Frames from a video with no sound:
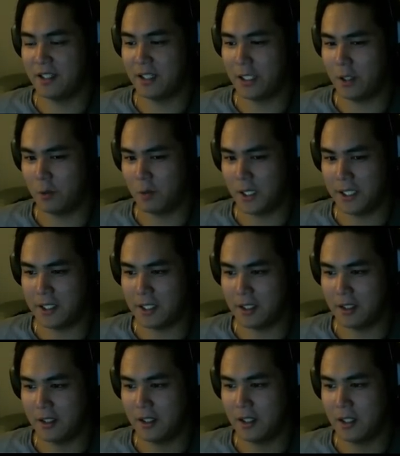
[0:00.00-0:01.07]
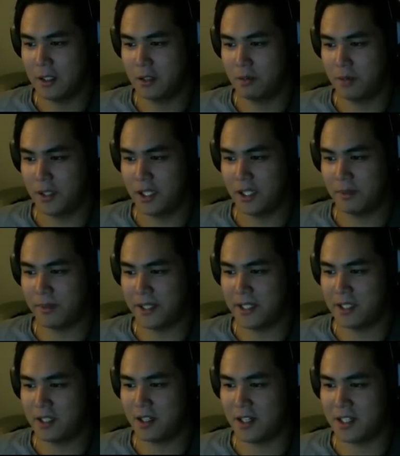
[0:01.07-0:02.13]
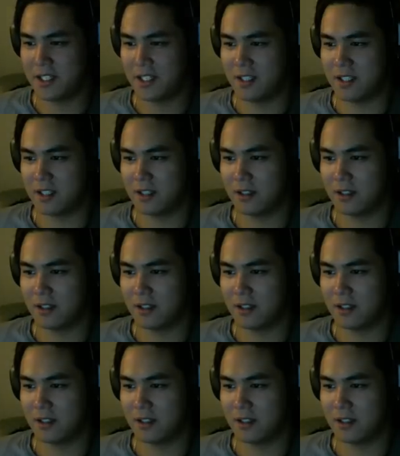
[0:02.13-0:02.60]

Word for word: I don't want to be killed by this darkness.